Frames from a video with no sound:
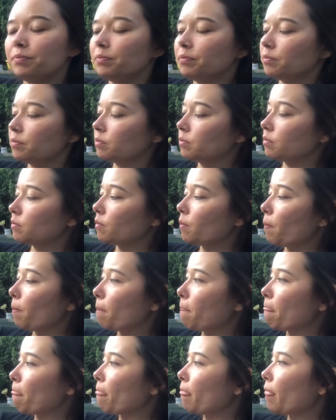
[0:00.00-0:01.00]

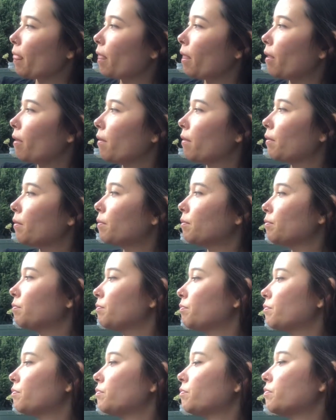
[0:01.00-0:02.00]

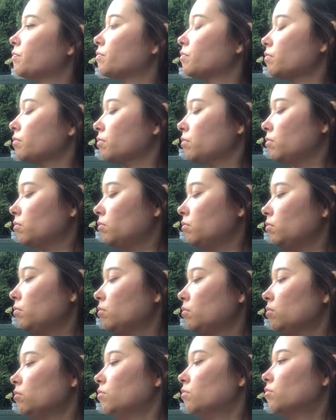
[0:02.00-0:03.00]

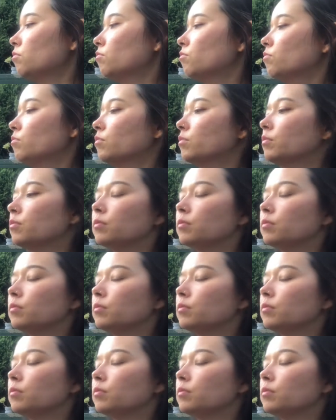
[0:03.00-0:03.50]
[no speech]